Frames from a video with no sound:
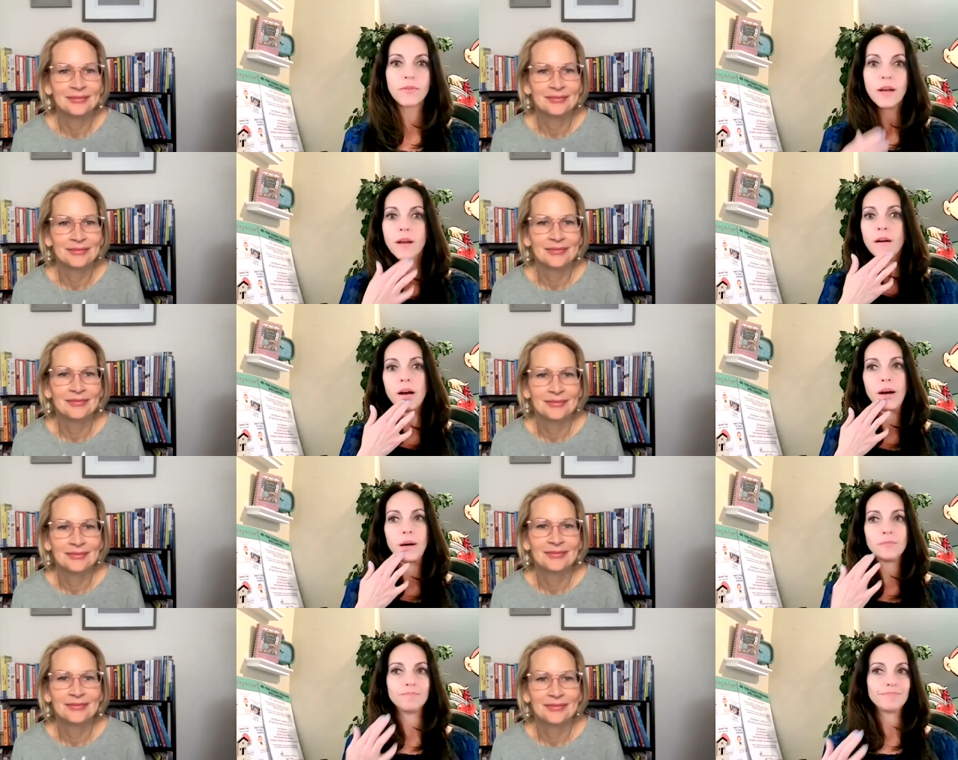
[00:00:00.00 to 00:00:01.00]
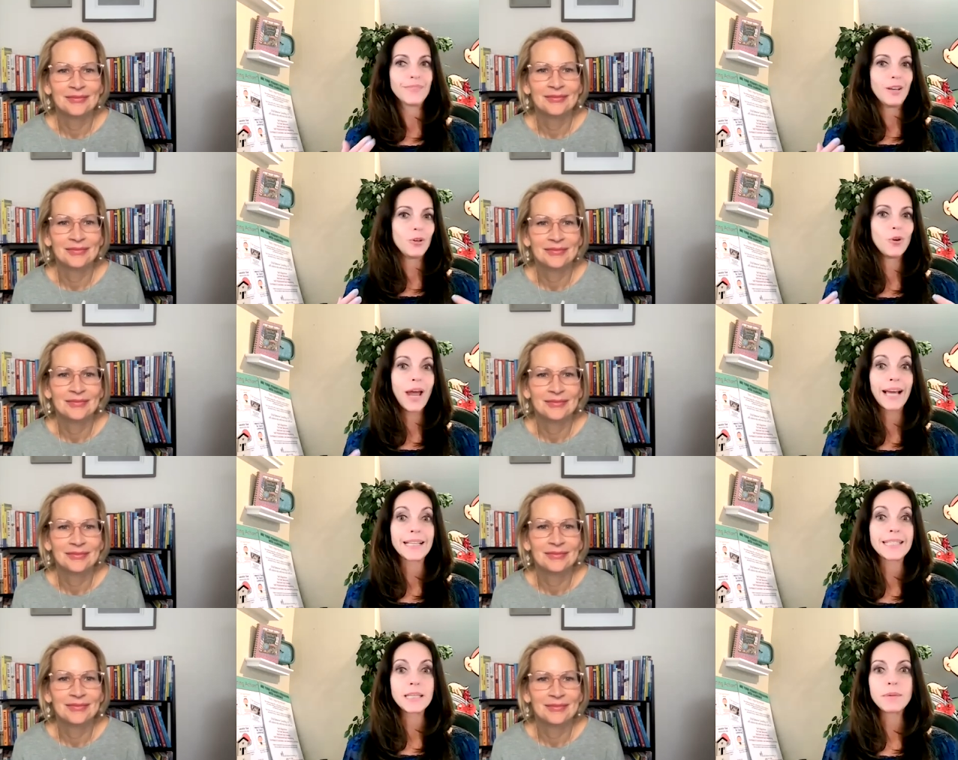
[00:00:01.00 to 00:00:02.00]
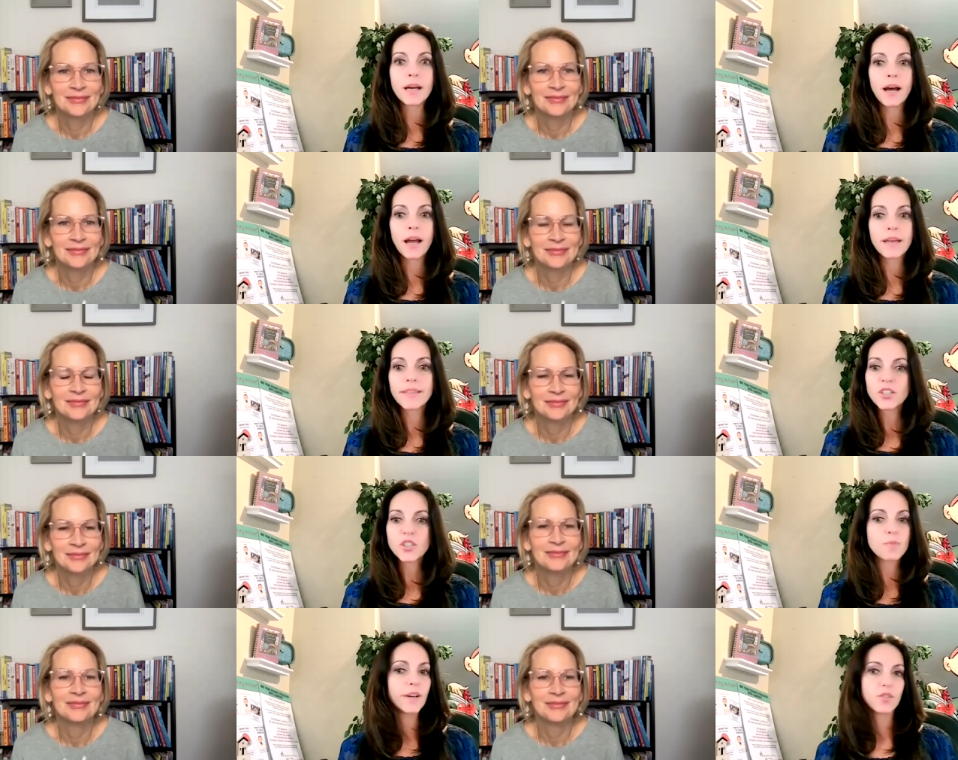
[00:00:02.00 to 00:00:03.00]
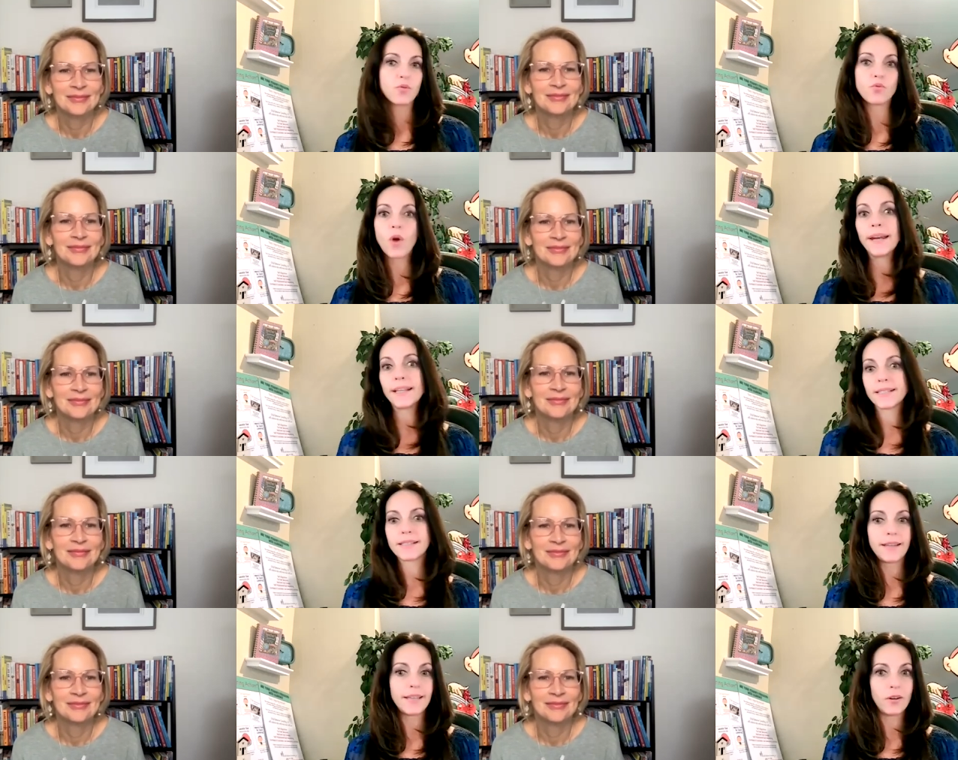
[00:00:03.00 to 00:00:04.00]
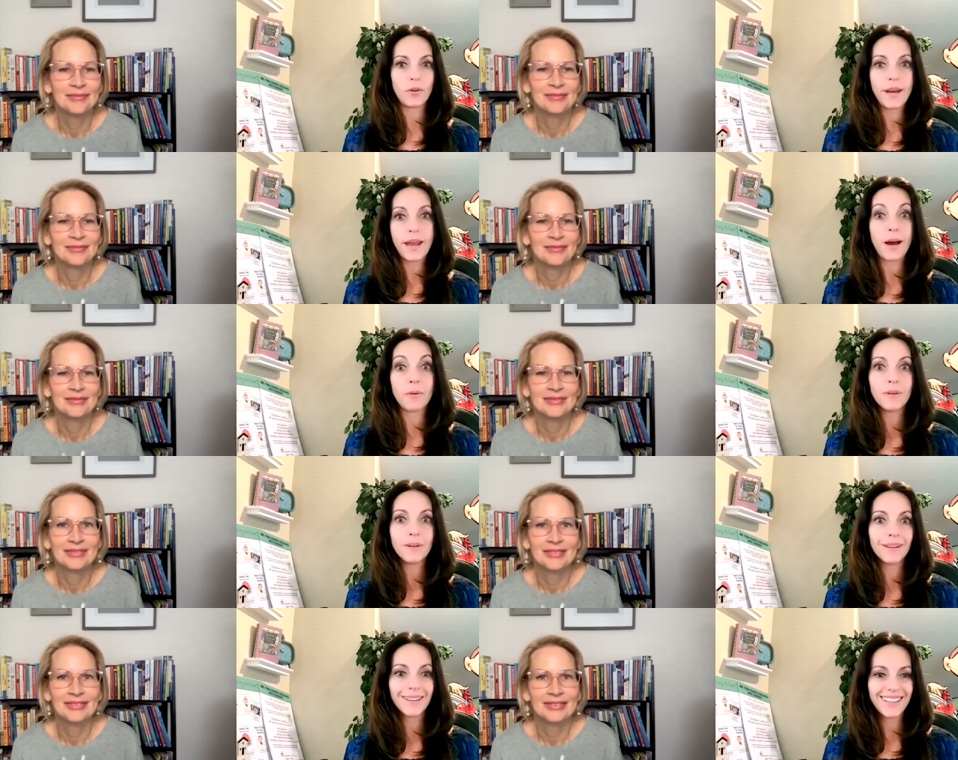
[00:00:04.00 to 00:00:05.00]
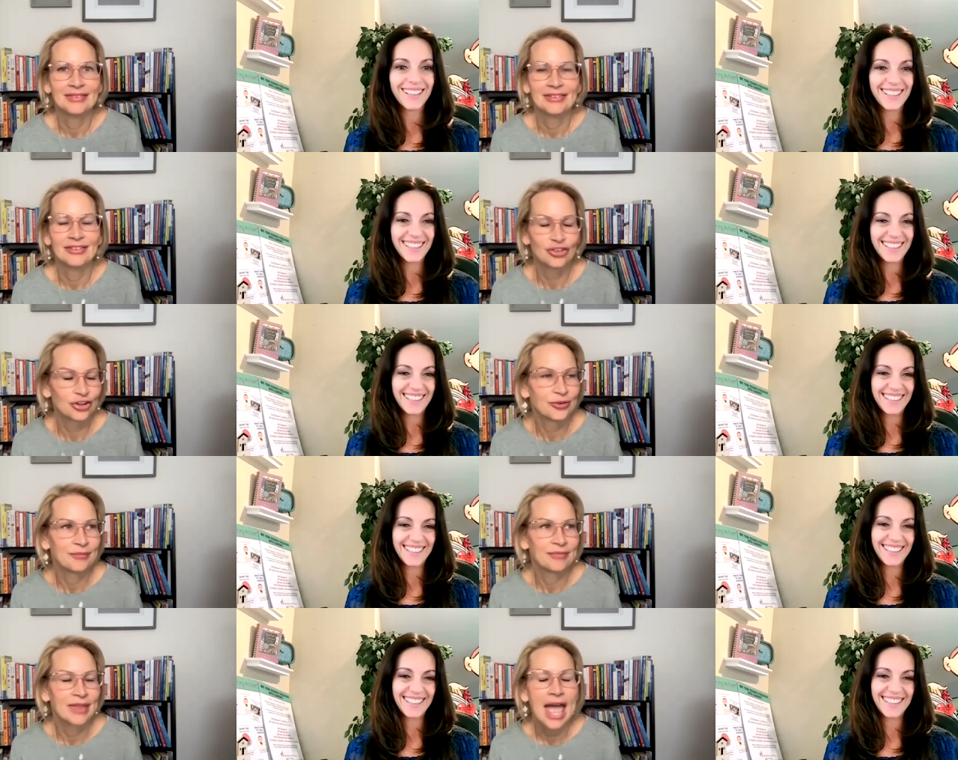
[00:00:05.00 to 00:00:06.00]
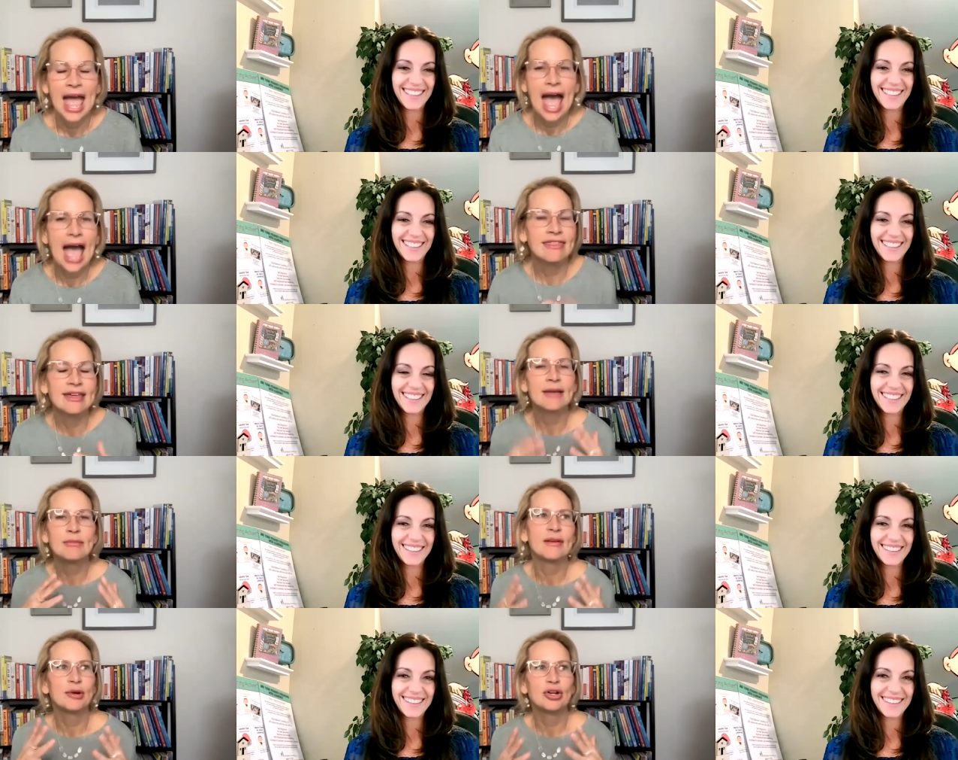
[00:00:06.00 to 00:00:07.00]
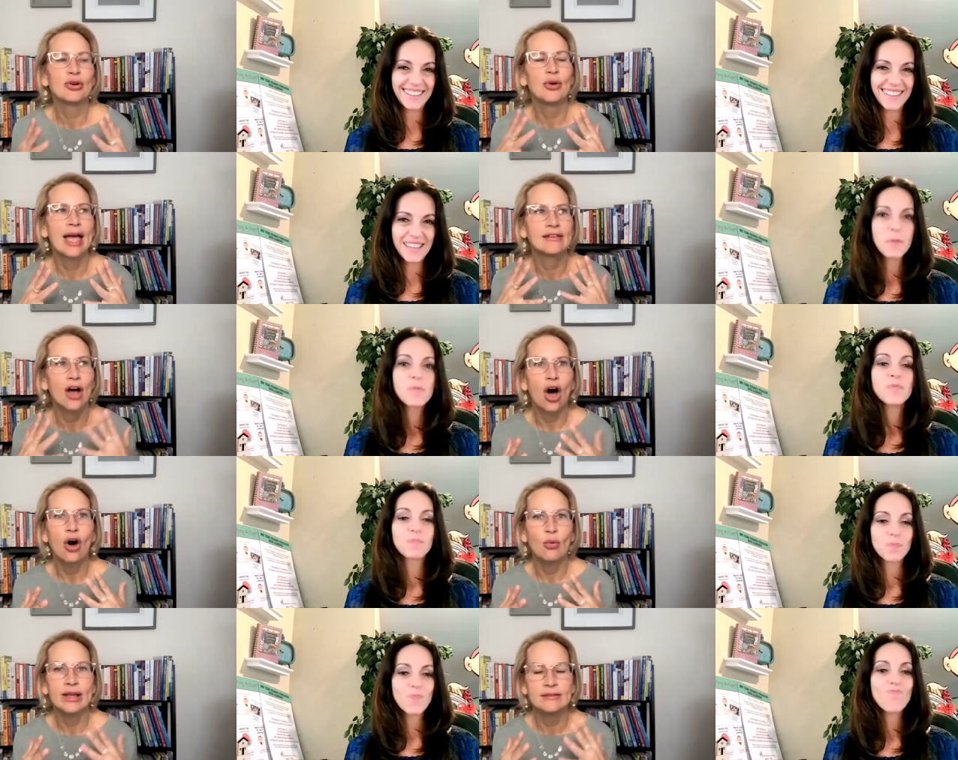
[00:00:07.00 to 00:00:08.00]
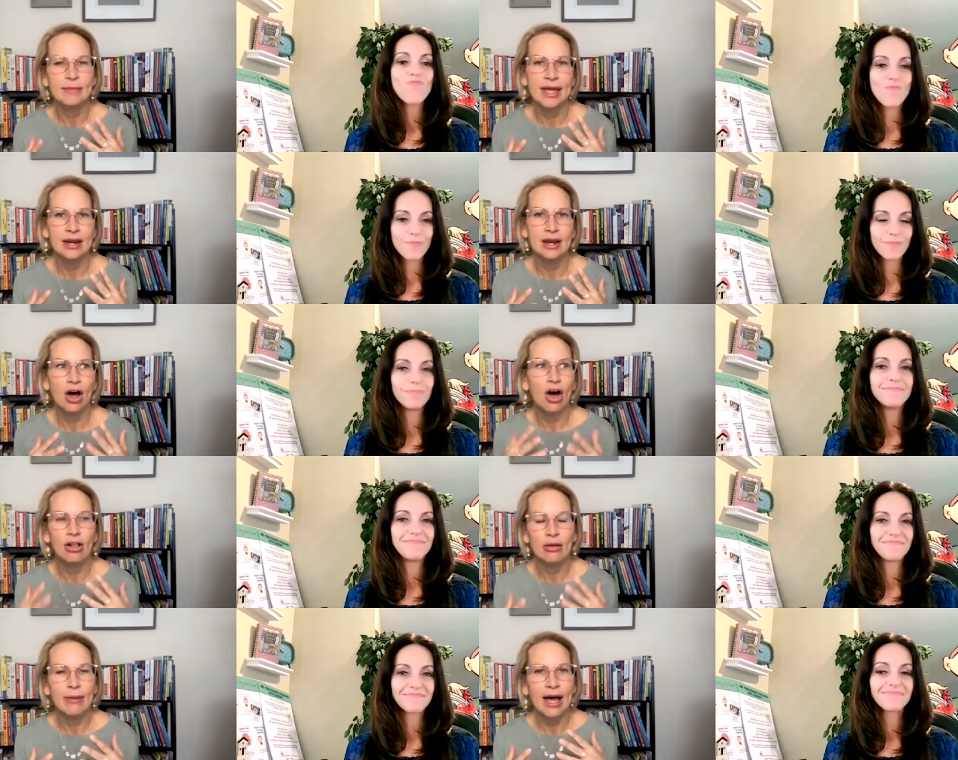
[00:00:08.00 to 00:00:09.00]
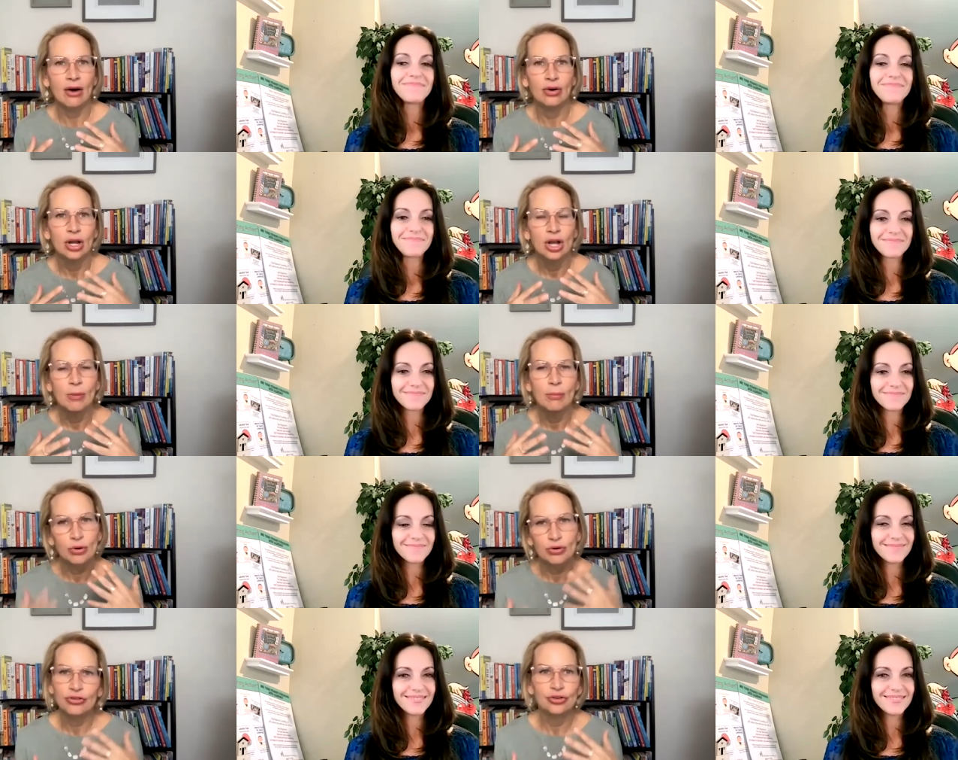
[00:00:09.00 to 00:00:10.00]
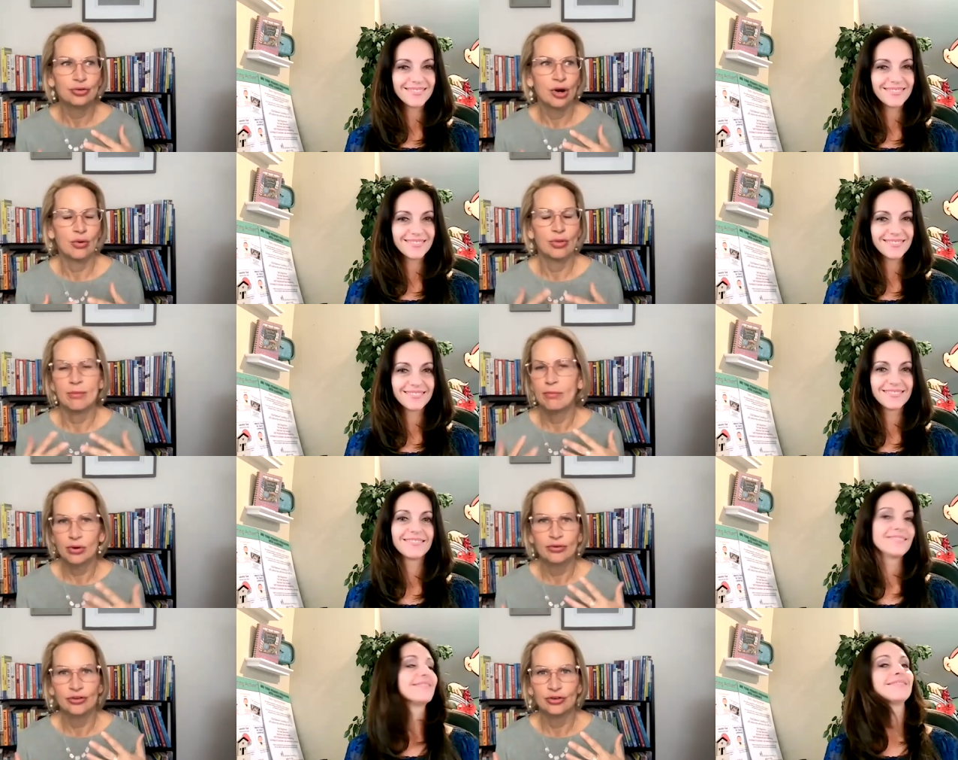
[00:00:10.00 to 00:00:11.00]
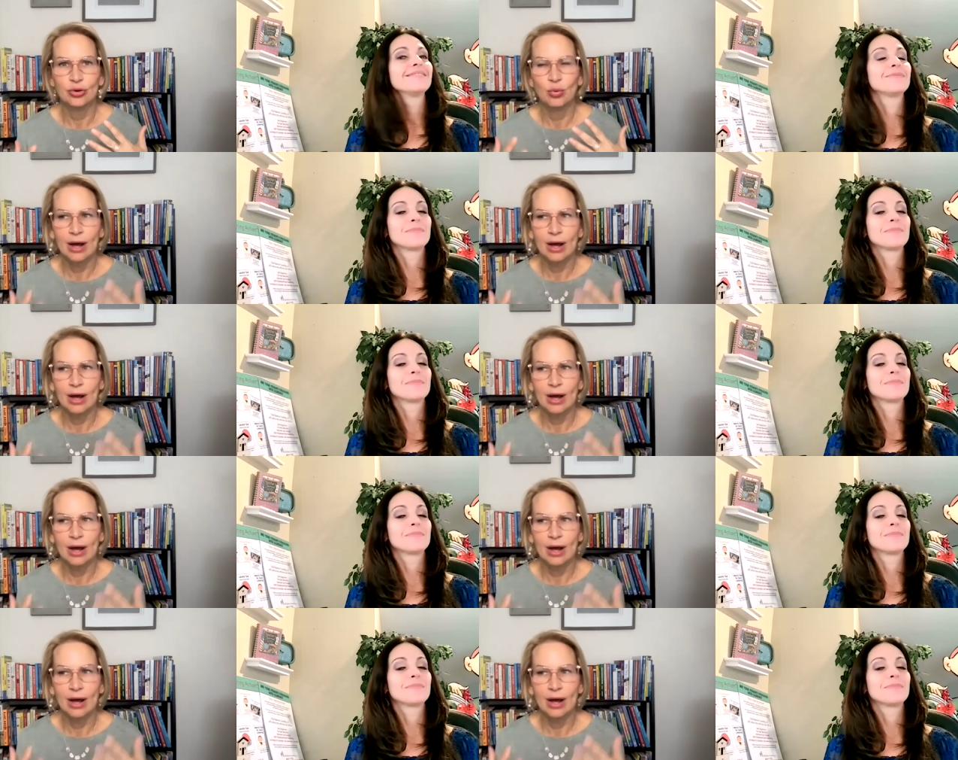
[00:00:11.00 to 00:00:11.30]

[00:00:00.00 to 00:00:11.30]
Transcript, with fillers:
Speaker 1: of um, your academia and then just bring us right into here and now.
Speaker 2: Sure. I think I'm someone who has always been all about personal growth and personal